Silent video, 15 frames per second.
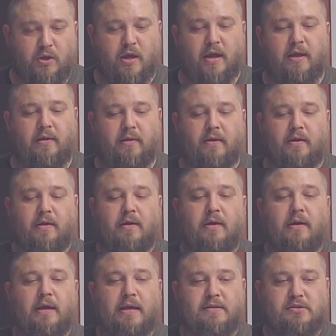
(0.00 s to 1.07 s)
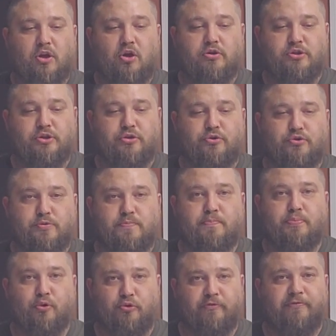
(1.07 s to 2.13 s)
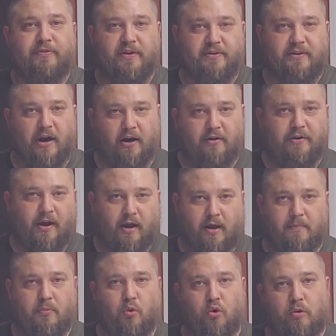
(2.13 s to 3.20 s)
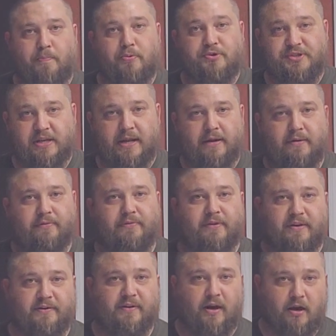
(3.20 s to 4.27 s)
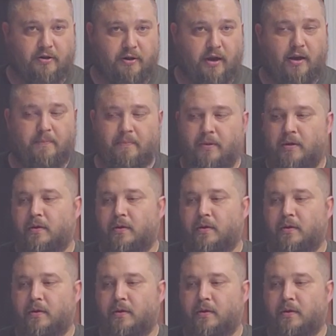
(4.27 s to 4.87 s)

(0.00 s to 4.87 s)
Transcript: Okay? As long as you use proof the entire time or percent the entire time.